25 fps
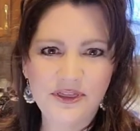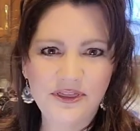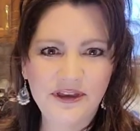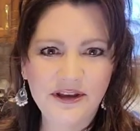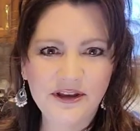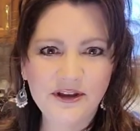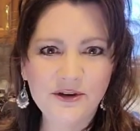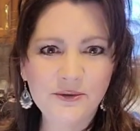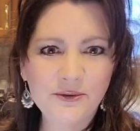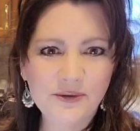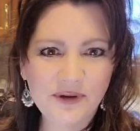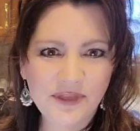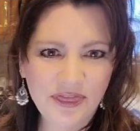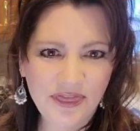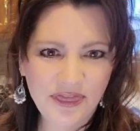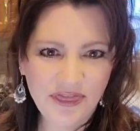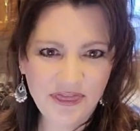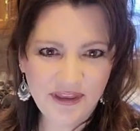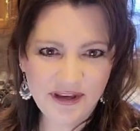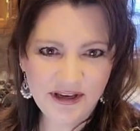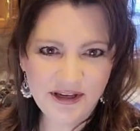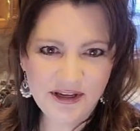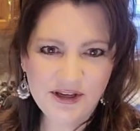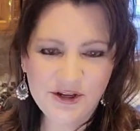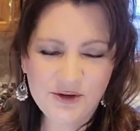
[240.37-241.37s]
thick or
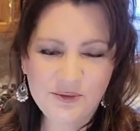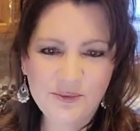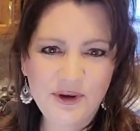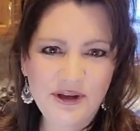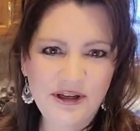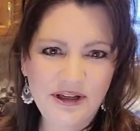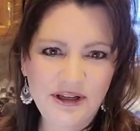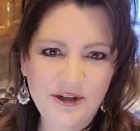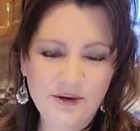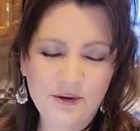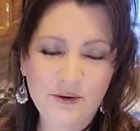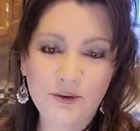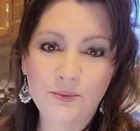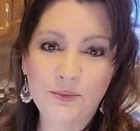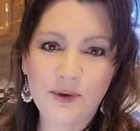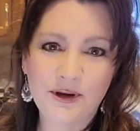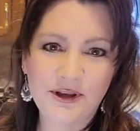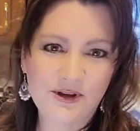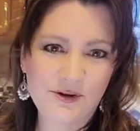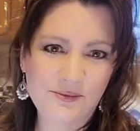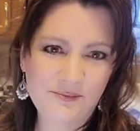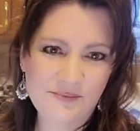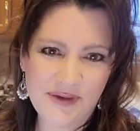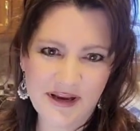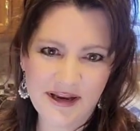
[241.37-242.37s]
thin you want it or what
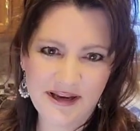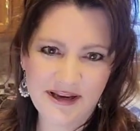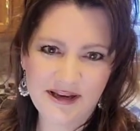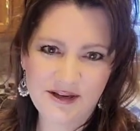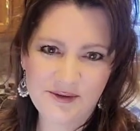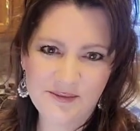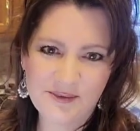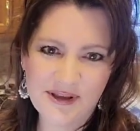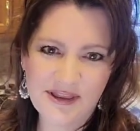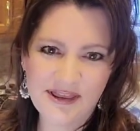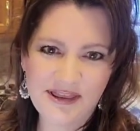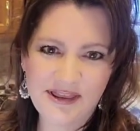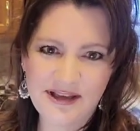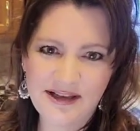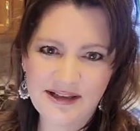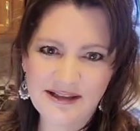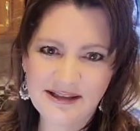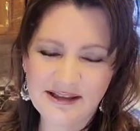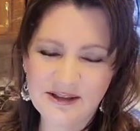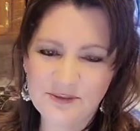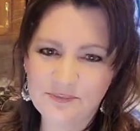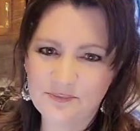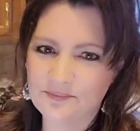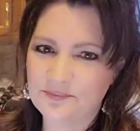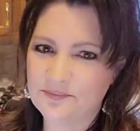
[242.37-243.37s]
you're making with this,
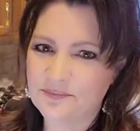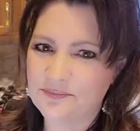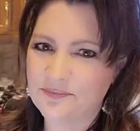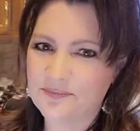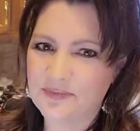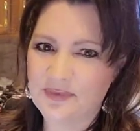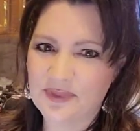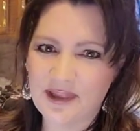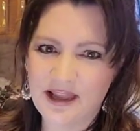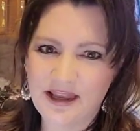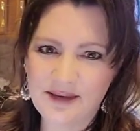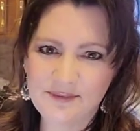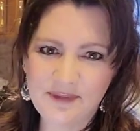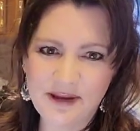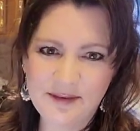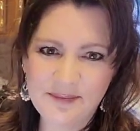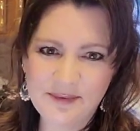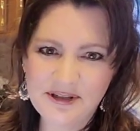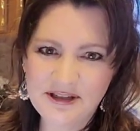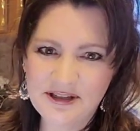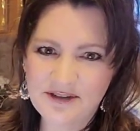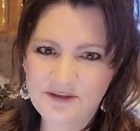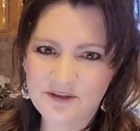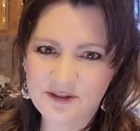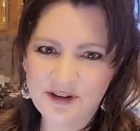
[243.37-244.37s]
it might be
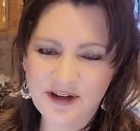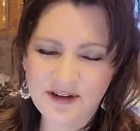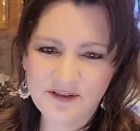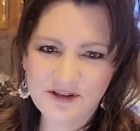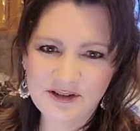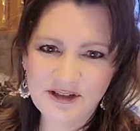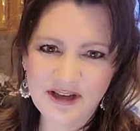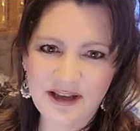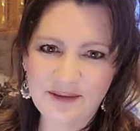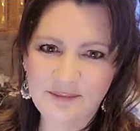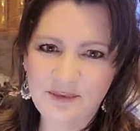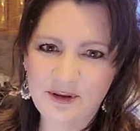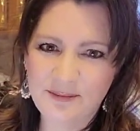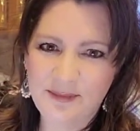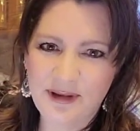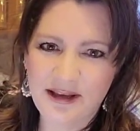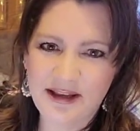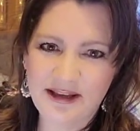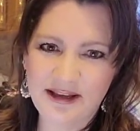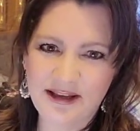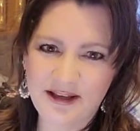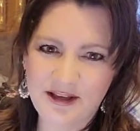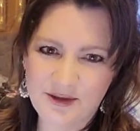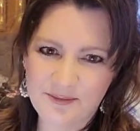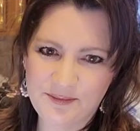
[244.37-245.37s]
different every time you
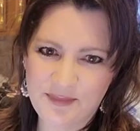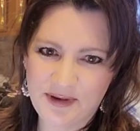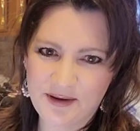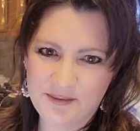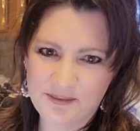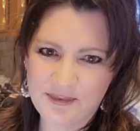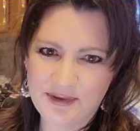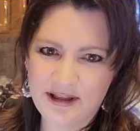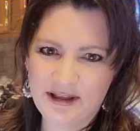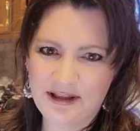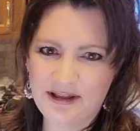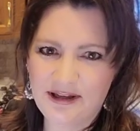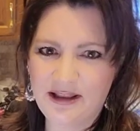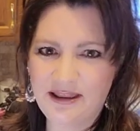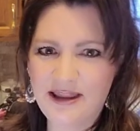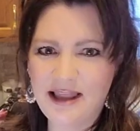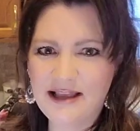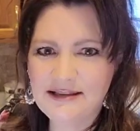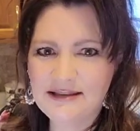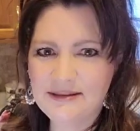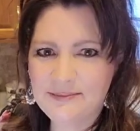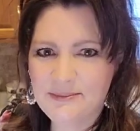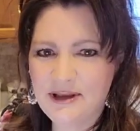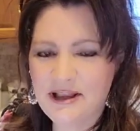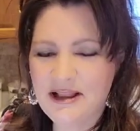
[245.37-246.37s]
make it. You might want a little
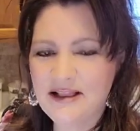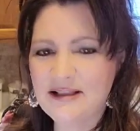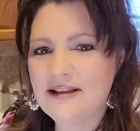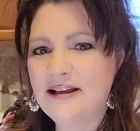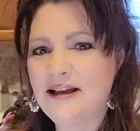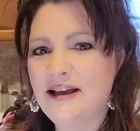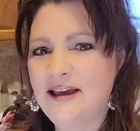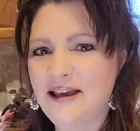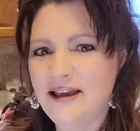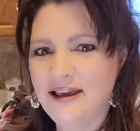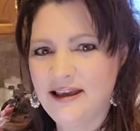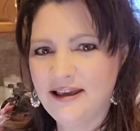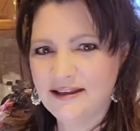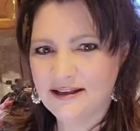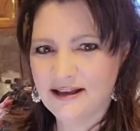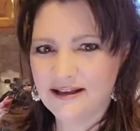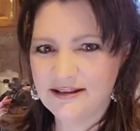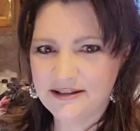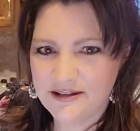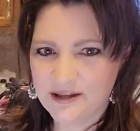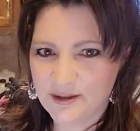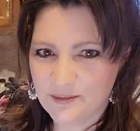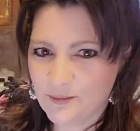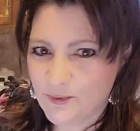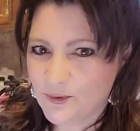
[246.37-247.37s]
less milk, a
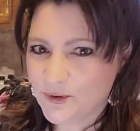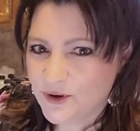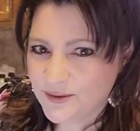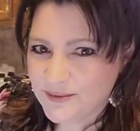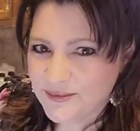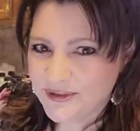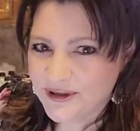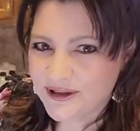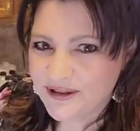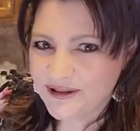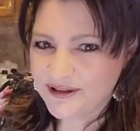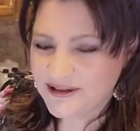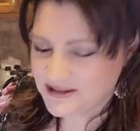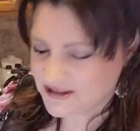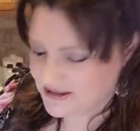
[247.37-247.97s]
little more milk. It